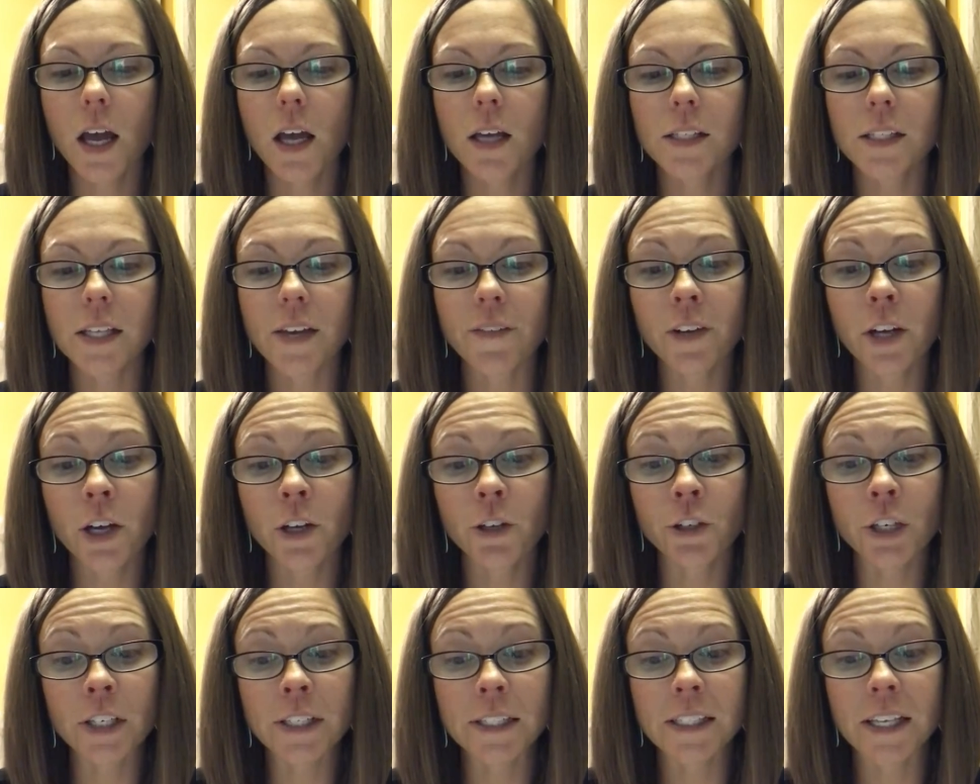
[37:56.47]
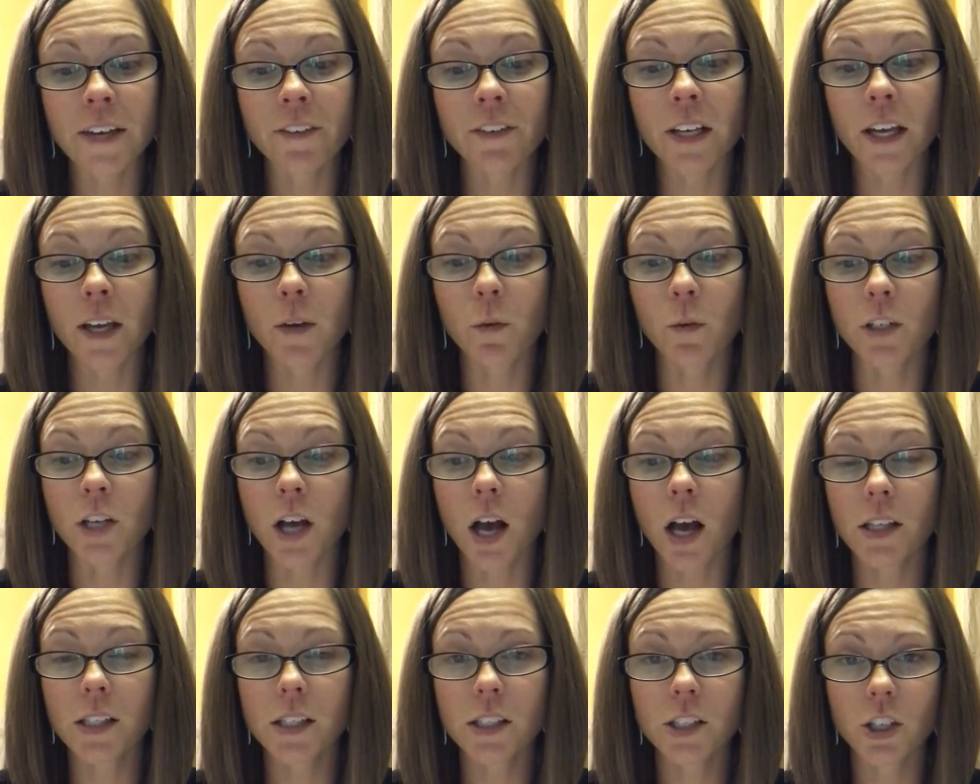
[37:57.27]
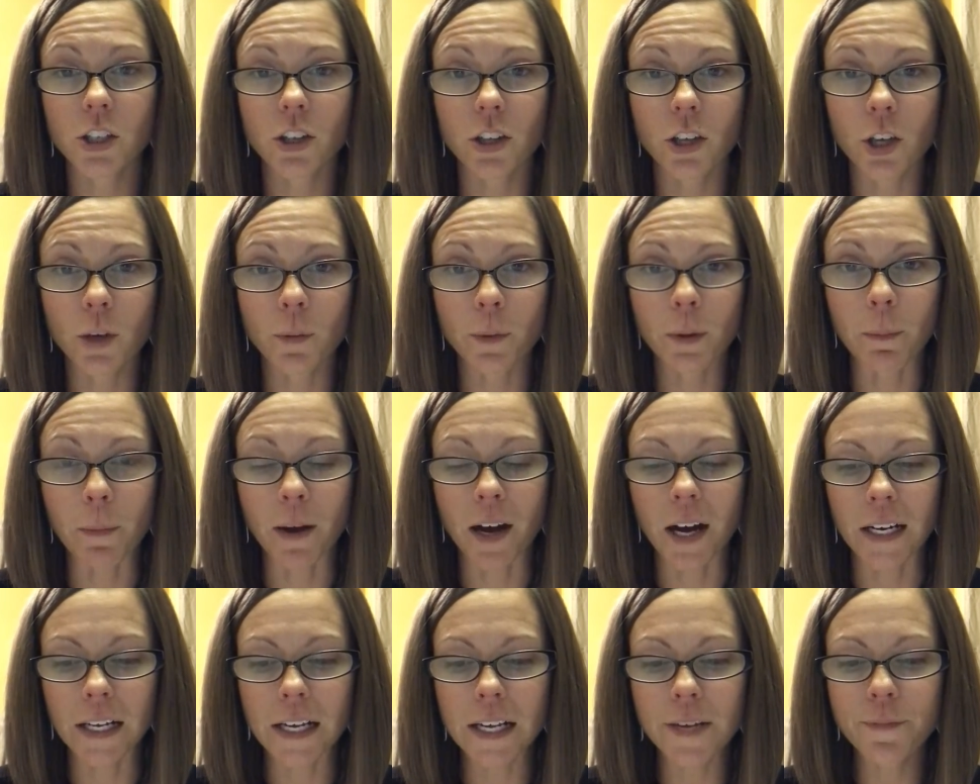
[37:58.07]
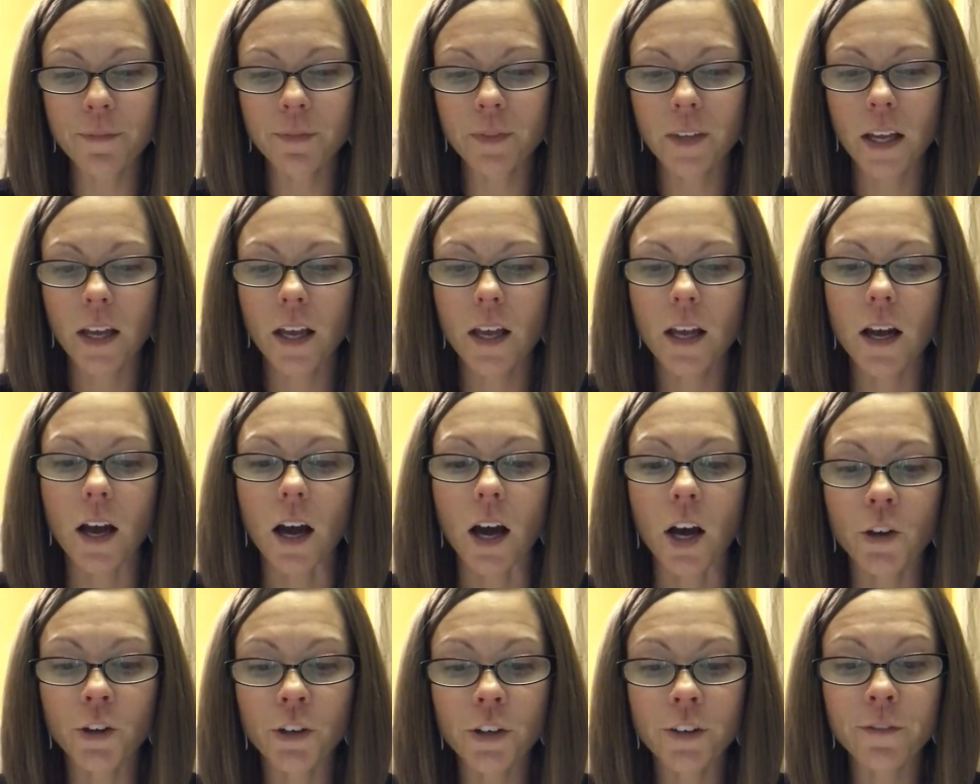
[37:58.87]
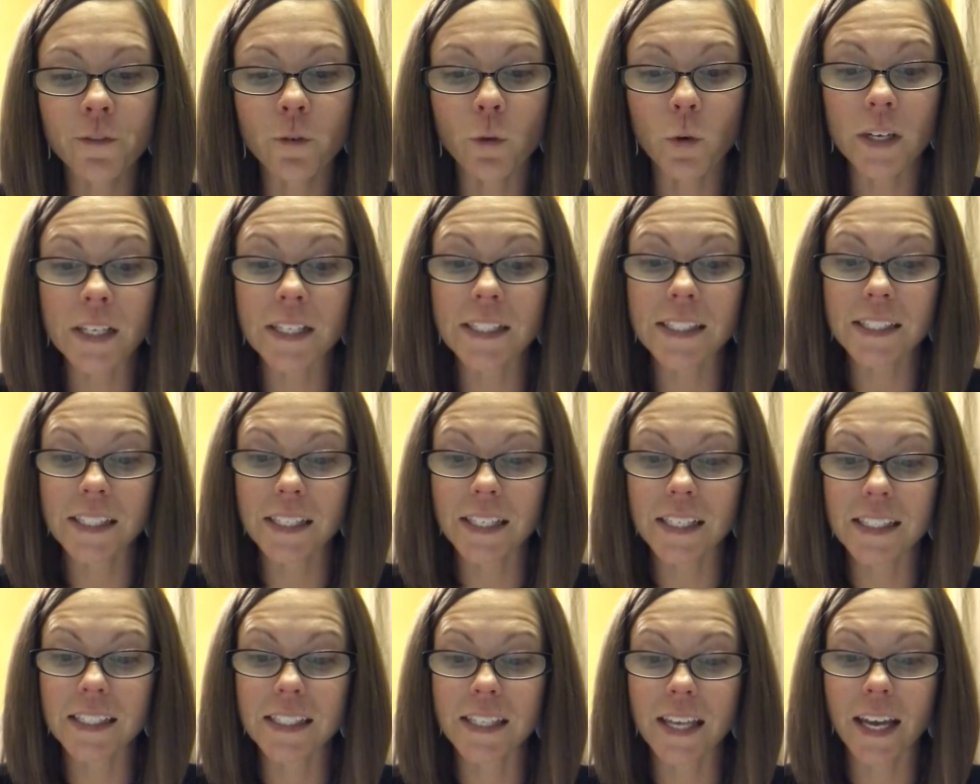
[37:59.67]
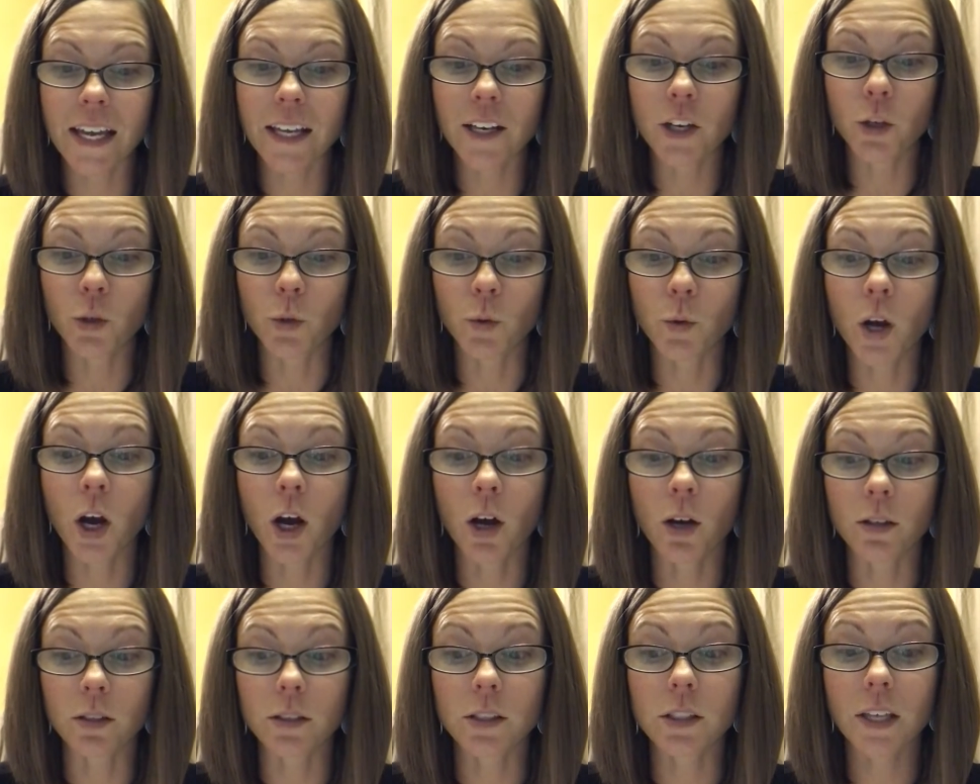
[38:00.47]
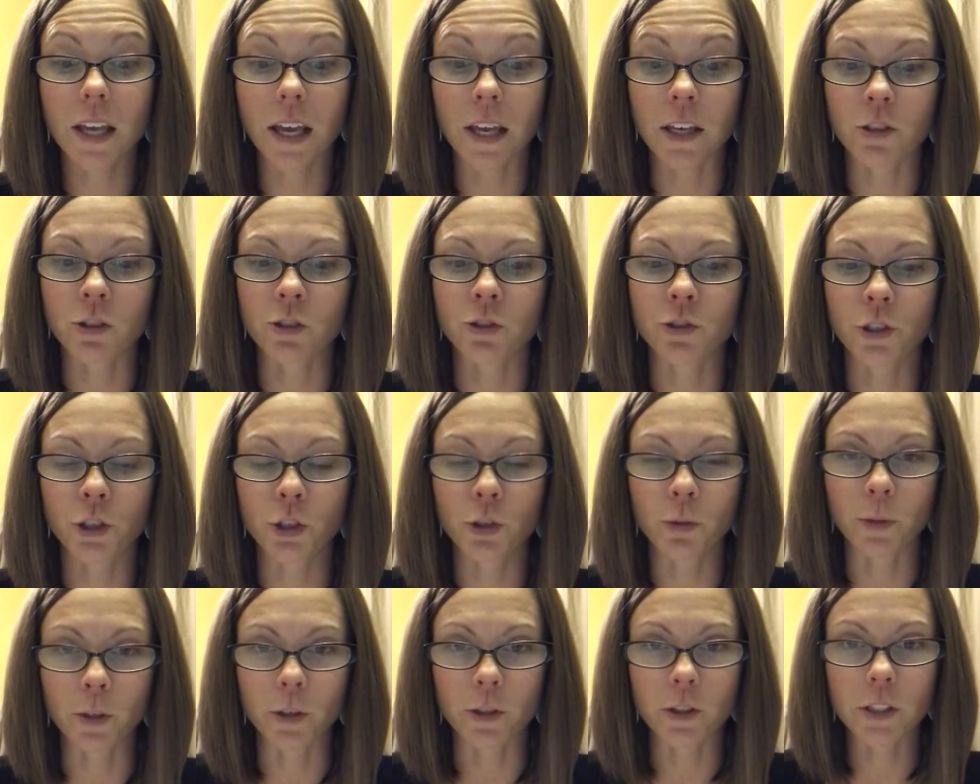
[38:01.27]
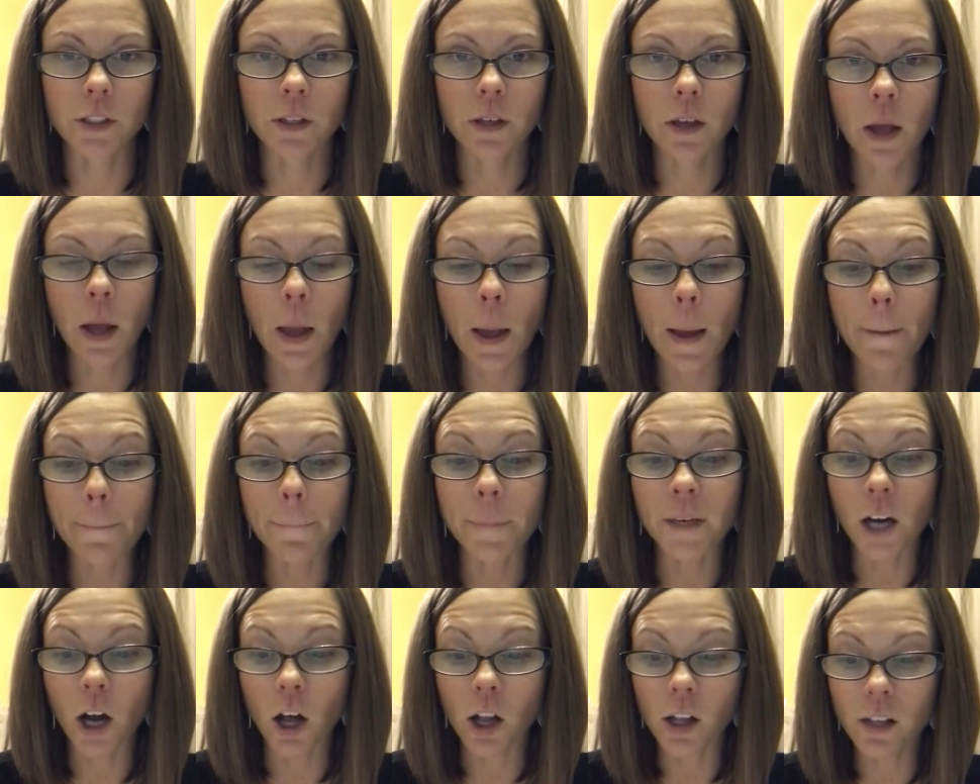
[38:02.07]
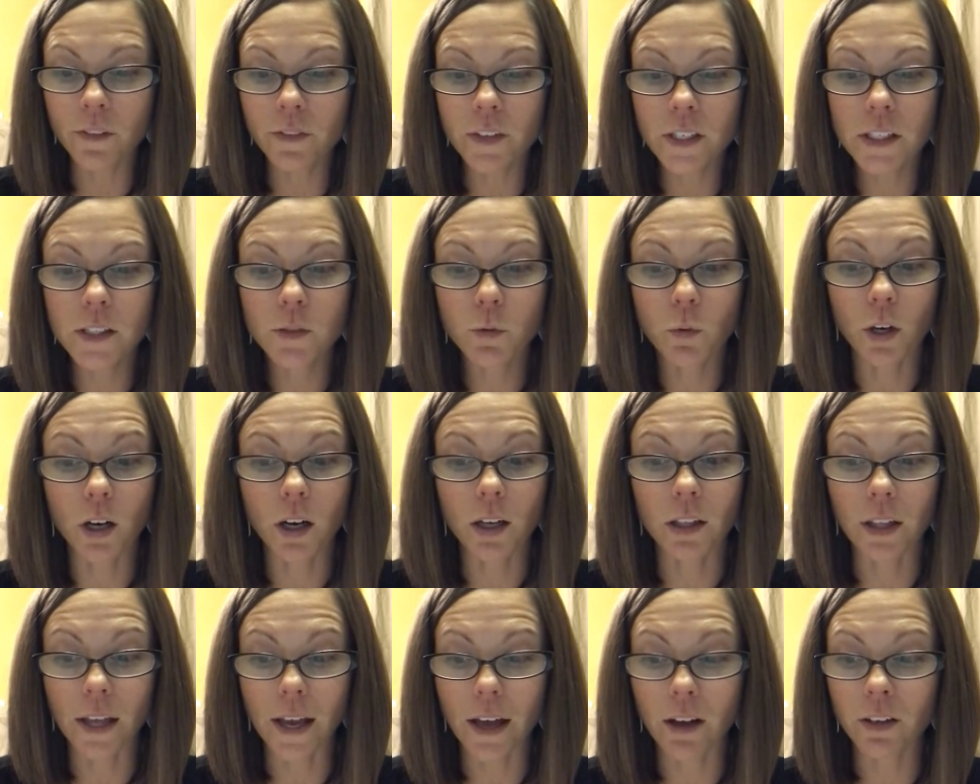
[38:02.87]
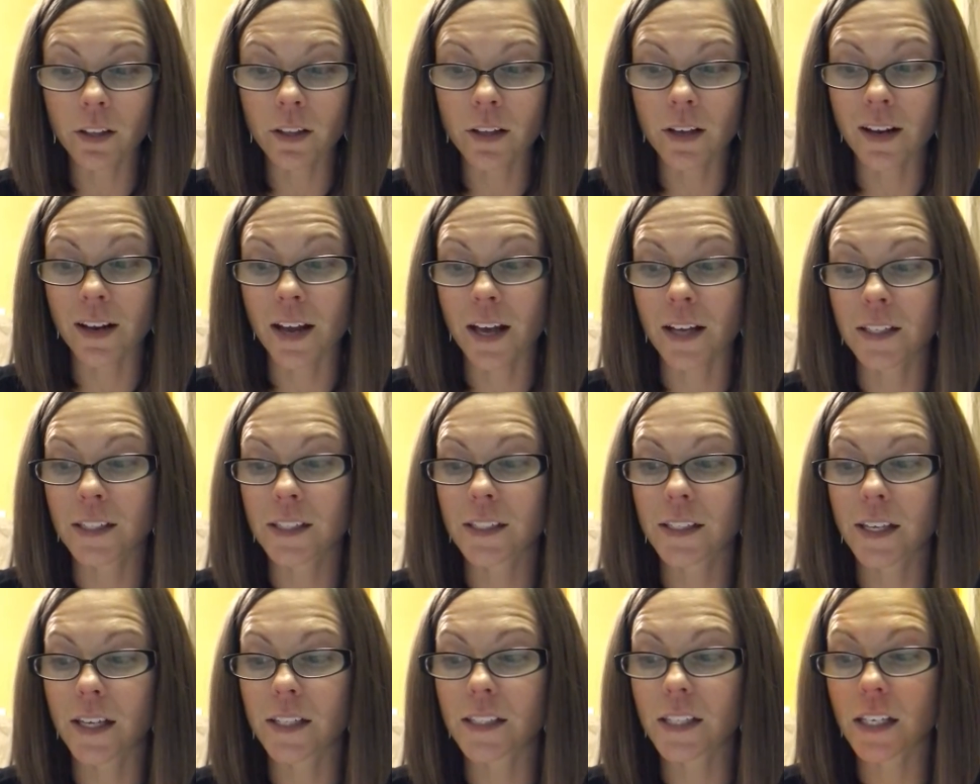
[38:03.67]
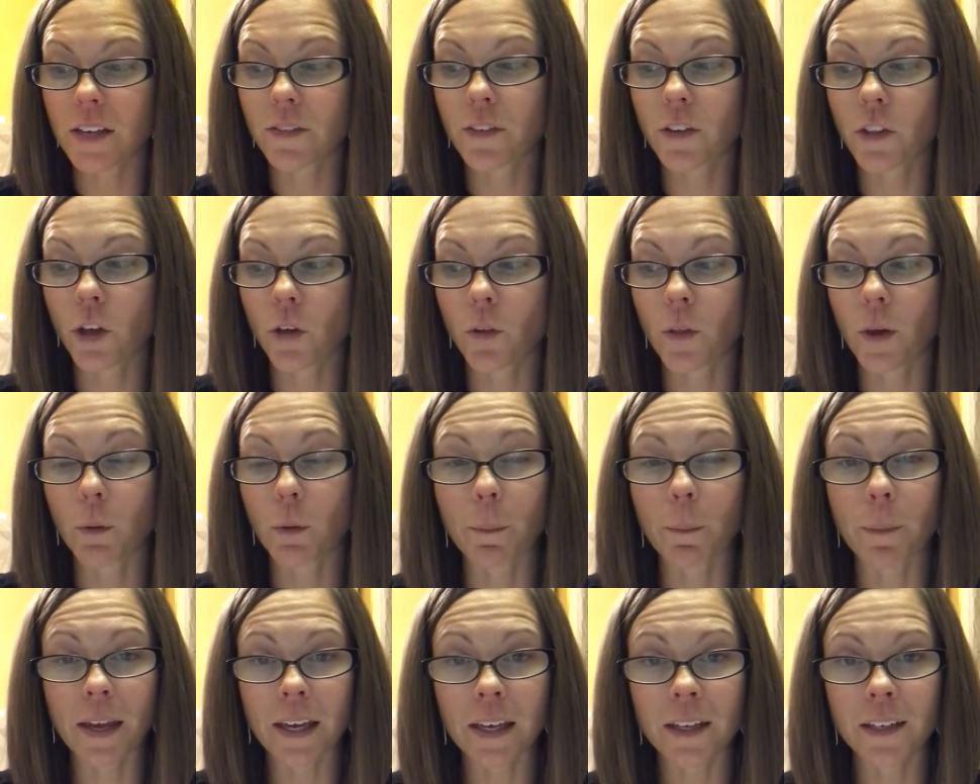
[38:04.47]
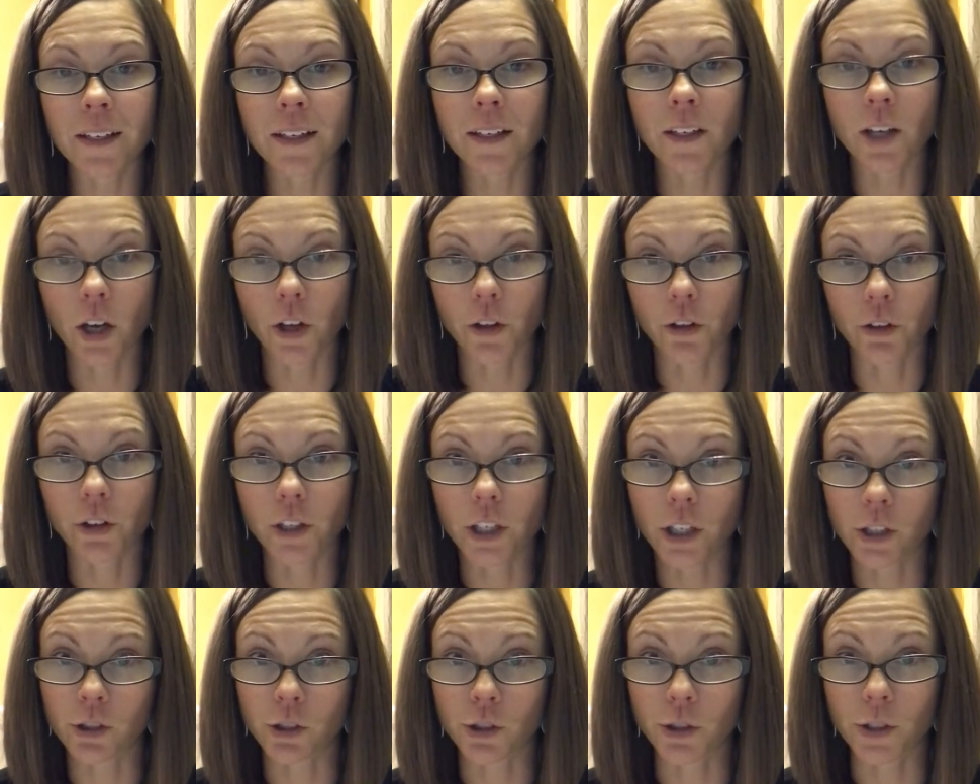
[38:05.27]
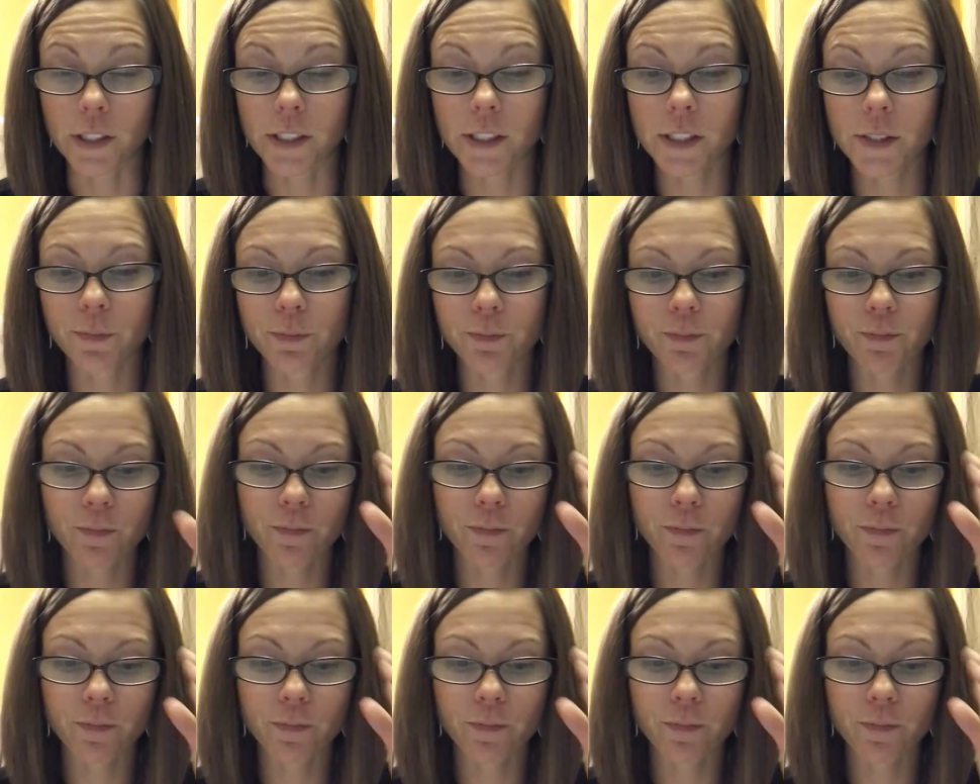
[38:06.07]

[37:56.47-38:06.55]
778 were toxic to the human body. 146 they knew caused cancer tumors. But all of these were allowed in the United States, even though banned in other countries.